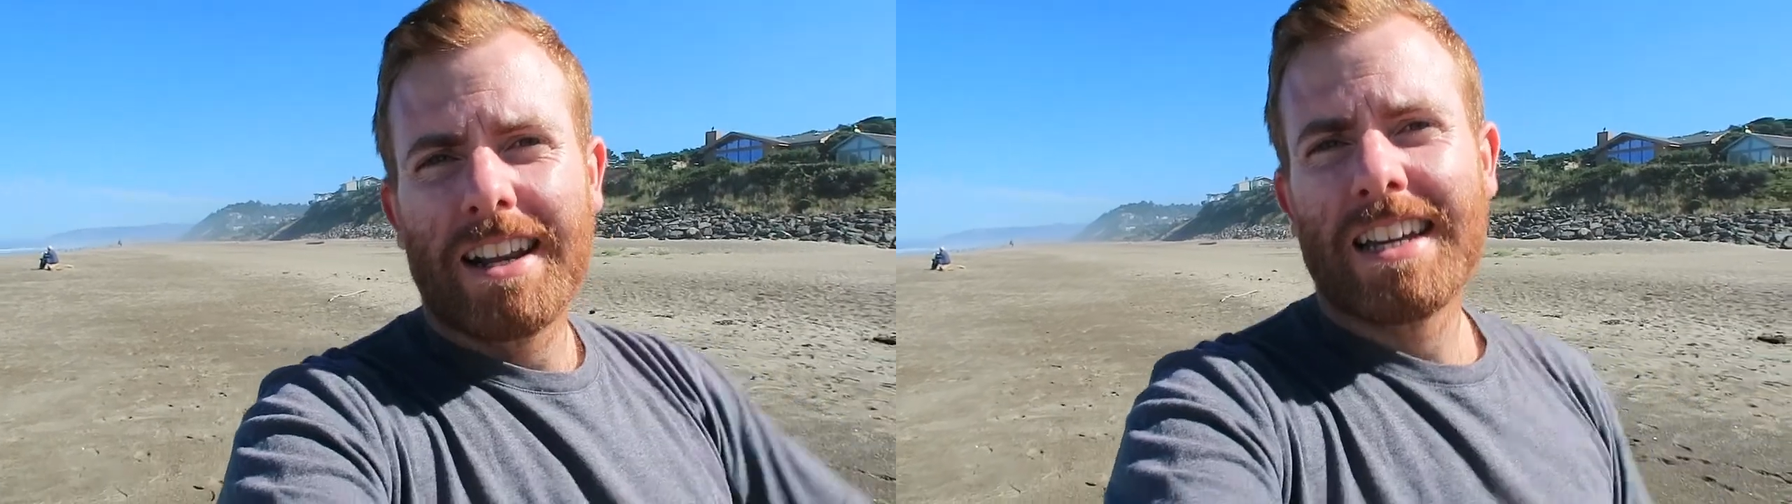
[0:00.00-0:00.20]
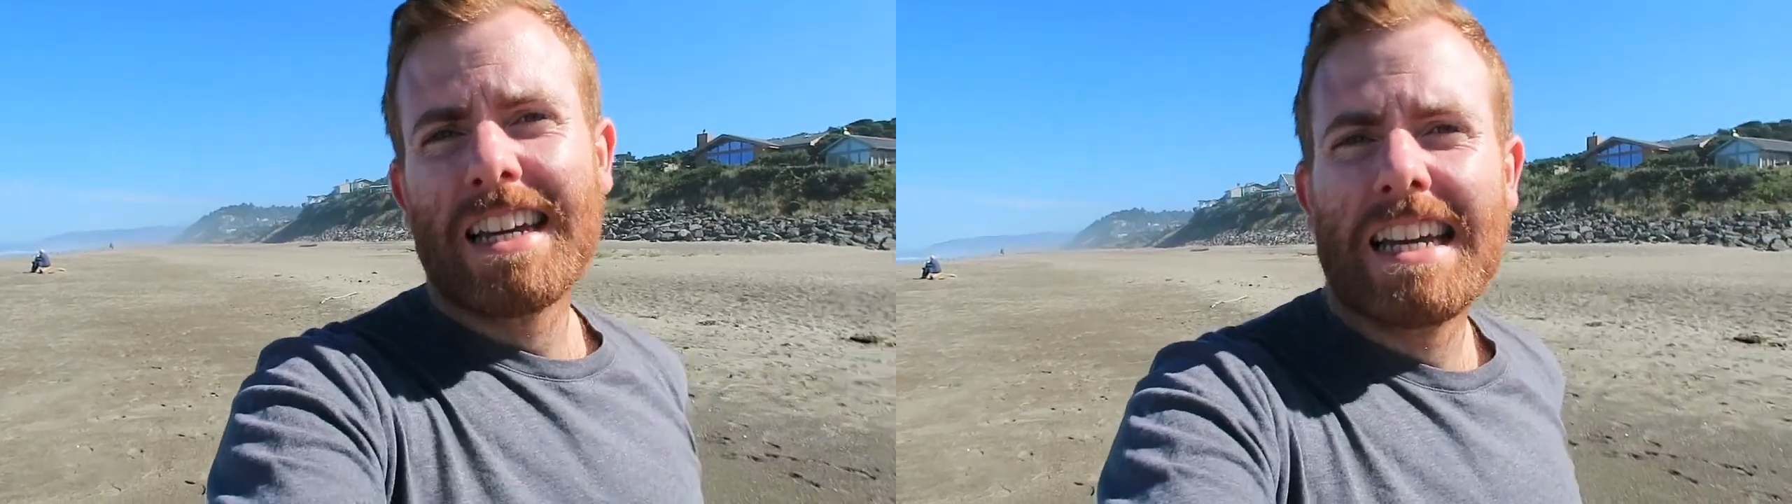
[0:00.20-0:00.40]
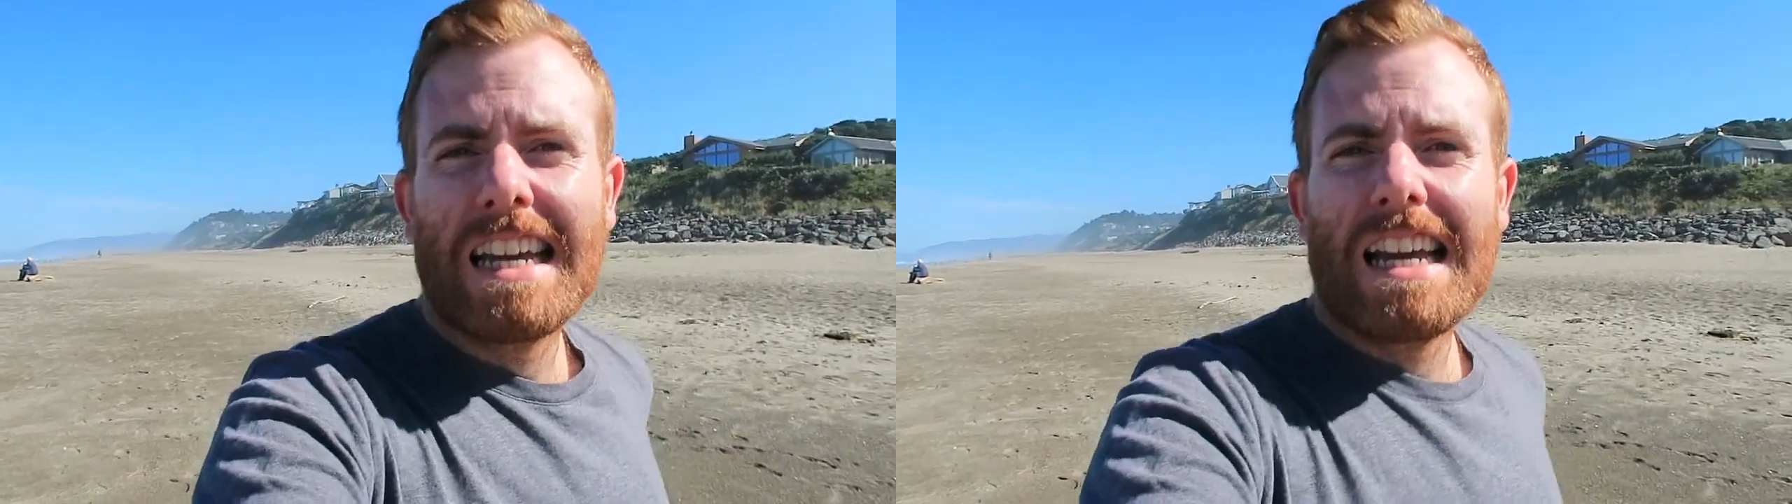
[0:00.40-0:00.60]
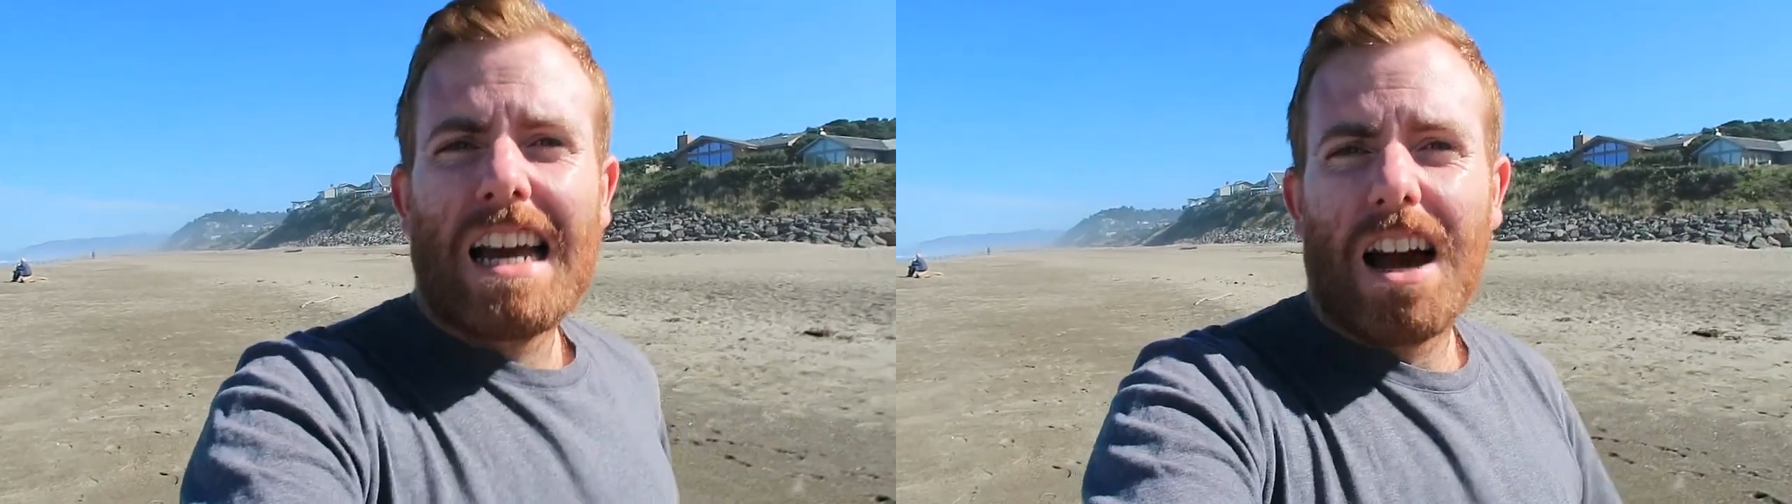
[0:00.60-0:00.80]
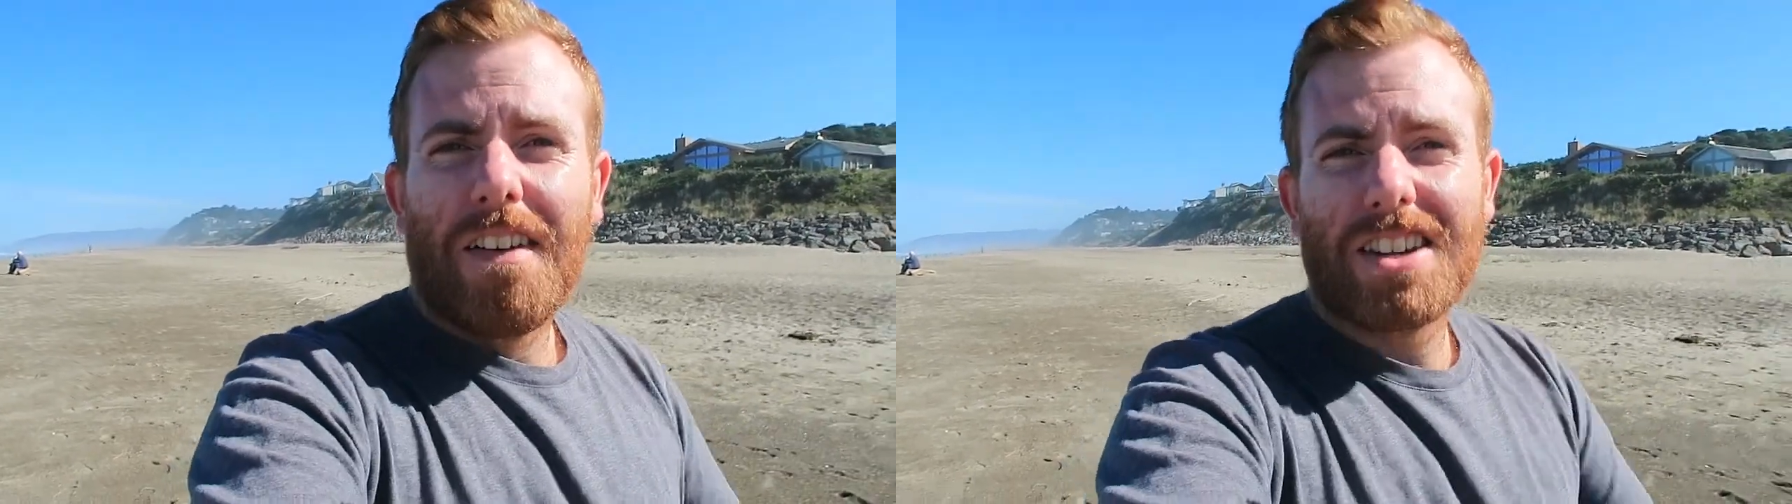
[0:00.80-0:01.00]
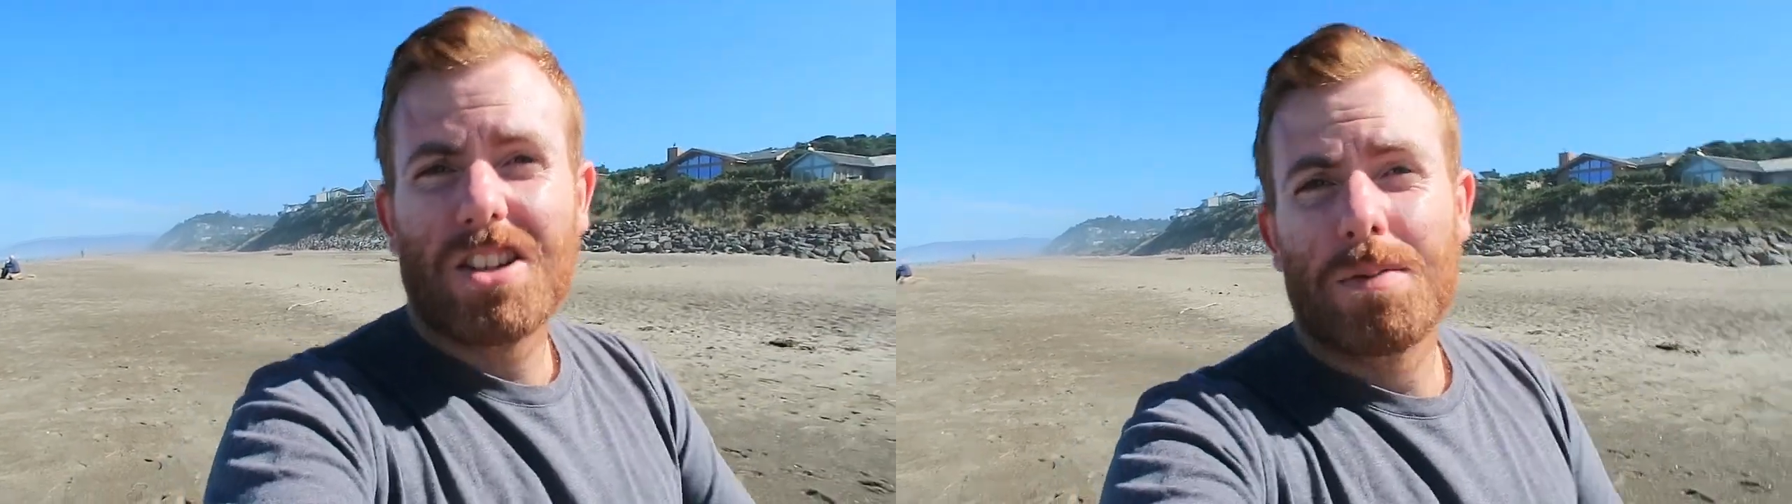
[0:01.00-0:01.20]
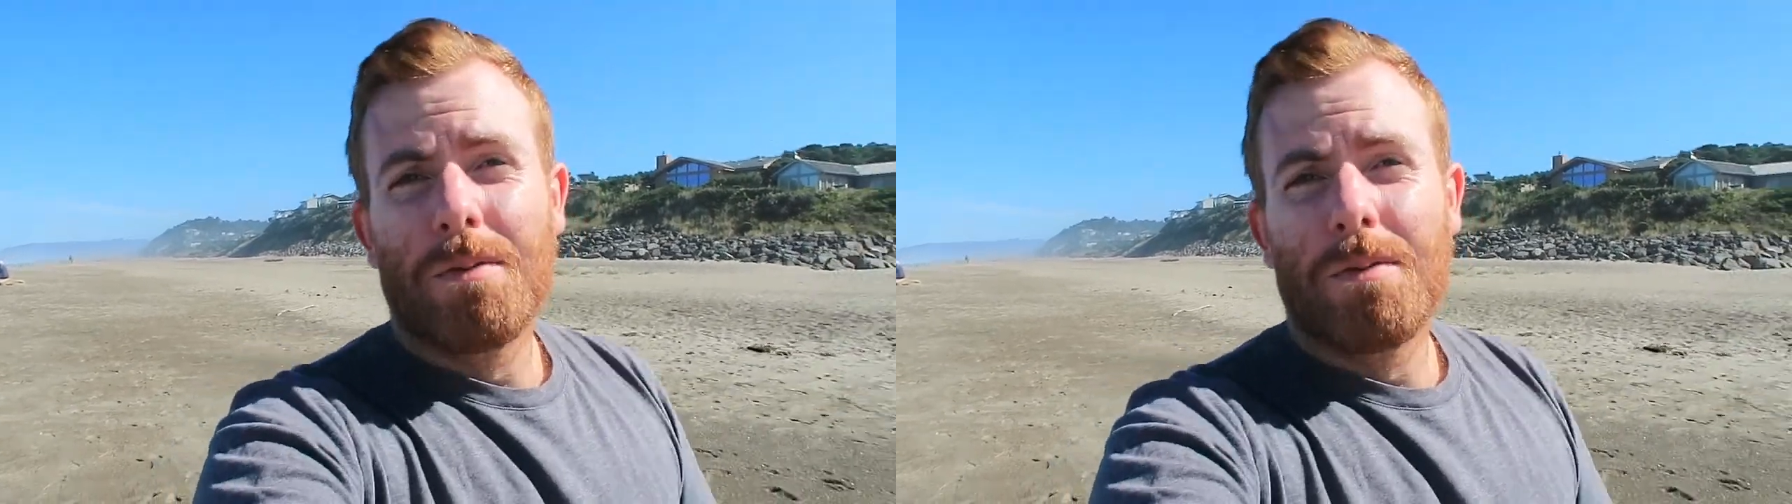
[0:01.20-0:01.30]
I've actually just